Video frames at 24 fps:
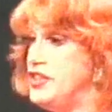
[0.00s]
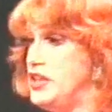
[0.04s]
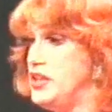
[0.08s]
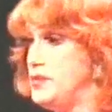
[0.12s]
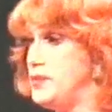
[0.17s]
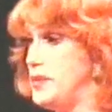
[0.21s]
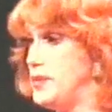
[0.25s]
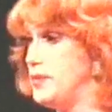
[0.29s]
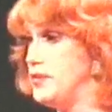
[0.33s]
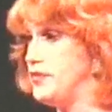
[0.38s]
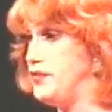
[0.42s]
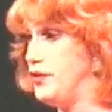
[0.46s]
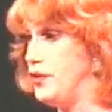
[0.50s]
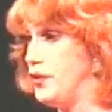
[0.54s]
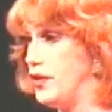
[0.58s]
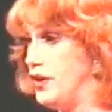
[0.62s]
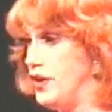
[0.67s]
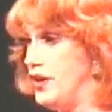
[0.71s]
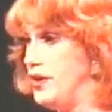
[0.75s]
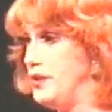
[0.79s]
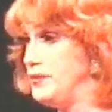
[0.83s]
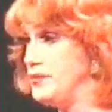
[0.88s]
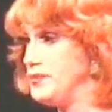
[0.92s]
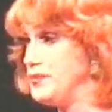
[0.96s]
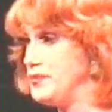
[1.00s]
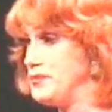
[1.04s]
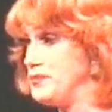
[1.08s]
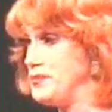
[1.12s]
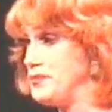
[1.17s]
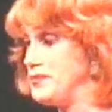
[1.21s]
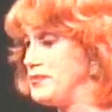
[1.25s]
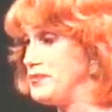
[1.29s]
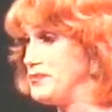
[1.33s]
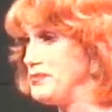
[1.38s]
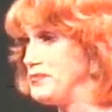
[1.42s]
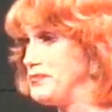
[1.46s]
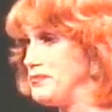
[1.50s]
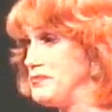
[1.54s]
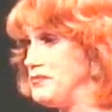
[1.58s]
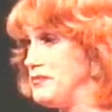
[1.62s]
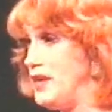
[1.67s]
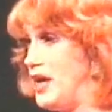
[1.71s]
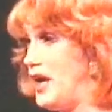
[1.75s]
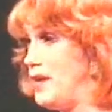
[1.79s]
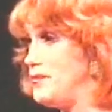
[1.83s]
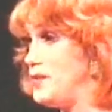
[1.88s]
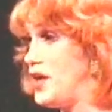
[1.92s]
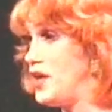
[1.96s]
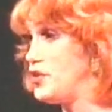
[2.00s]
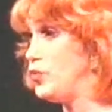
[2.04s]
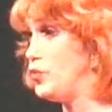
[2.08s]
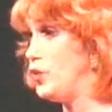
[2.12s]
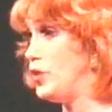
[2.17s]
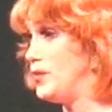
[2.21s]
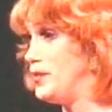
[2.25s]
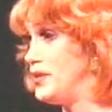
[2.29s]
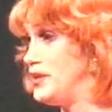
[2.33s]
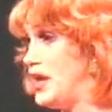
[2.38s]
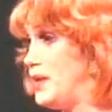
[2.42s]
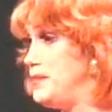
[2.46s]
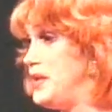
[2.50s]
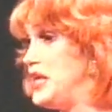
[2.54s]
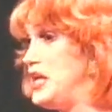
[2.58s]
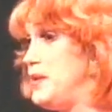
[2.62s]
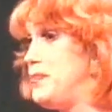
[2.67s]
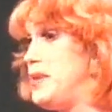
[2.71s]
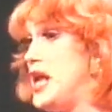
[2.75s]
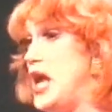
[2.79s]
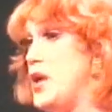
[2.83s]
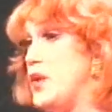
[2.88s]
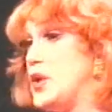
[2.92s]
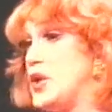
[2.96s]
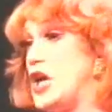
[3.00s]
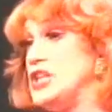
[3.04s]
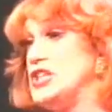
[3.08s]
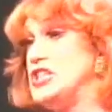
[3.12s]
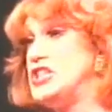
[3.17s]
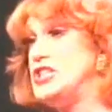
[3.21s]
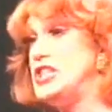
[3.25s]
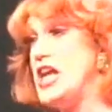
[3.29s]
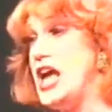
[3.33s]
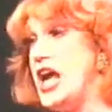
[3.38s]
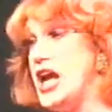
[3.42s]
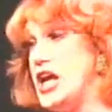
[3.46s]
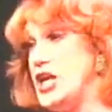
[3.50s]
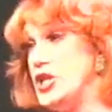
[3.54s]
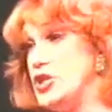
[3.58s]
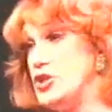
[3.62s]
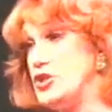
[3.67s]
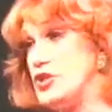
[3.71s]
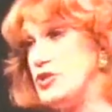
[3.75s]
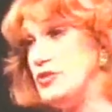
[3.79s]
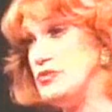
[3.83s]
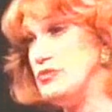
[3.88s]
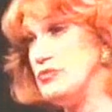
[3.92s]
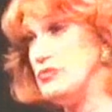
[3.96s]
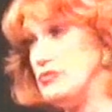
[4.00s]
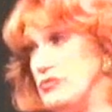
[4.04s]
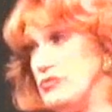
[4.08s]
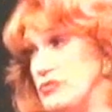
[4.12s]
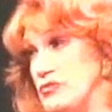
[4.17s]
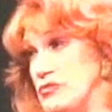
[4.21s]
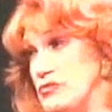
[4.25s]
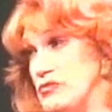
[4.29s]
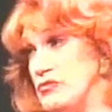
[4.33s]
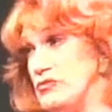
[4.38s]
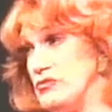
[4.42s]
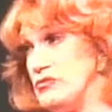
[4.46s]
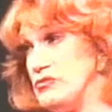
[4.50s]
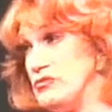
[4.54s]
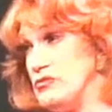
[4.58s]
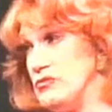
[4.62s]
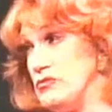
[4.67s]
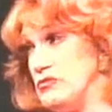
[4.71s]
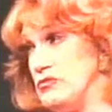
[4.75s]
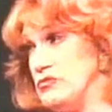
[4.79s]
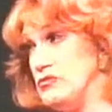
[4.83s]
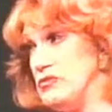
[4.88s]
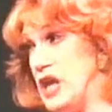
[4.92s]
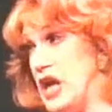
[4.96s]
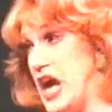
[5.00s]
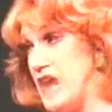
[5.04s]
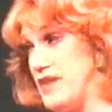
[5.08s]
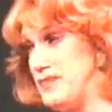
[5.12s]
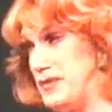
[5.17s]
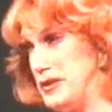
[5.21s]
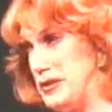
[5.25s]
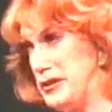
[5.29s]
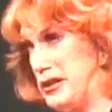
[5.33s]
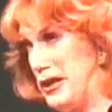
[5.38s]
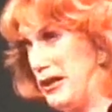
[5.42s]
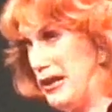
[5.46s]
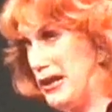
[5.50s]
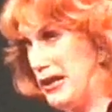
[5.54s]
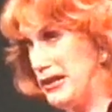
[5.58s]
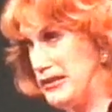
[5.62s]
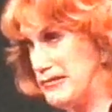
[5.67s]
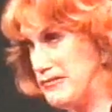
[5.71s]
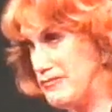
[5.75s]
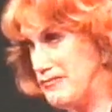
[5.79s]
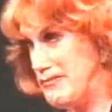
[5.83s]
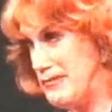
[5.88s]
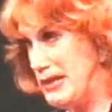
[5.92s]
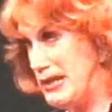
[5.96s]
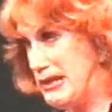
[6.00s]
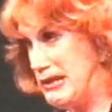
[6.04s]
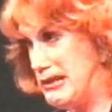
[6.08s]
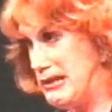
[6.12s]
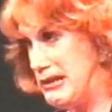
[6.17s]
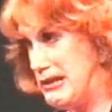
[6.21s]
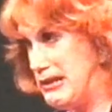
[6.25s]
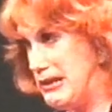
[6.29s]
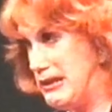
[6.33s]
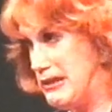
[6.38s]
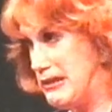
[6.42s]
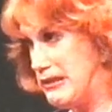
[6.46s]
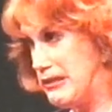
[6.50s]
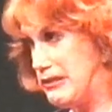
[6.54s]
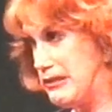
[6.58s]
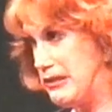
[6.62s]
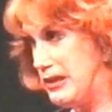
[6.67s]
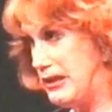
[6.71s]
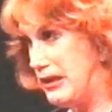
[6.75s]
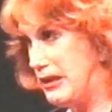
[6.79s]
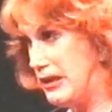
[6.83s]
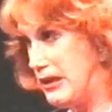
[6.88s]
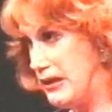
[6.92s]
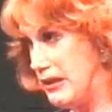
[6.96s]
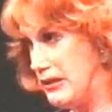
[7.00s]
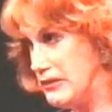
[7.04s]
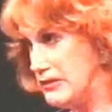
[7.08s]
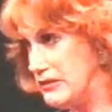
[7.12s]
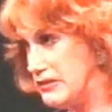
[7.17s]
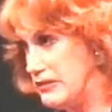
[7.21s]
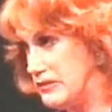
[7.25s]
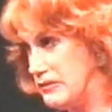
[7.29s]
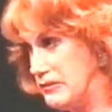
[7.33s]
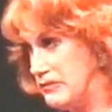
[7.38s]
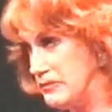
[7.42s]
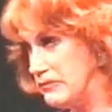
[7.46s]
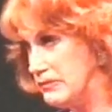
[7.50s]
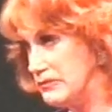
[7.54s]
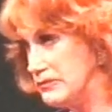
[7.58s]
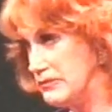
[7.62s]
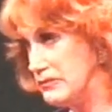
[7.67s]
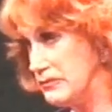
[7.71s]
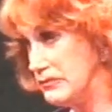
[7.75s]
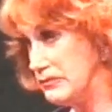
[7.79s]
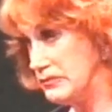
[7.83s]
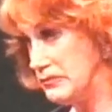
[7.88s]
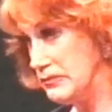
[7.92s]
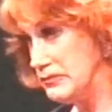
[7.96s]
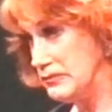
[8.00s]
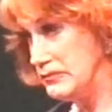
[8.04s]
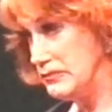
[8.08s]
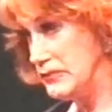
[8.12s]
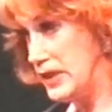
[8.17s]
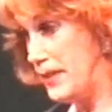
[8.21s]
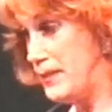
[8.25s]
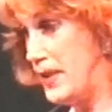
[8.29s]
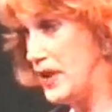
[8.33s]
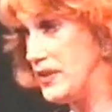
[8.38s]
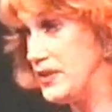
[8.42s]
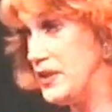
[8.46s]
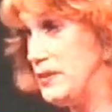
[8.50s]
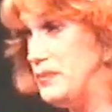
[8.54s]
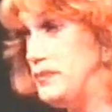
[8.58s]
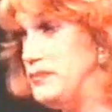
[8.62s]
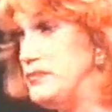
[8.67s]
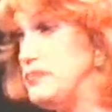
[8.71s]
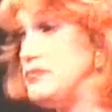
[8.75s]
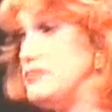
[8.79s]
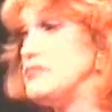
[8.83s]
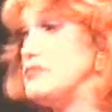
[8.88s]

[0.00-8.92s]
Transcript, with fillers: seen me before, I'm not a woman. I merely play one on stage. I've been called many things. Among them,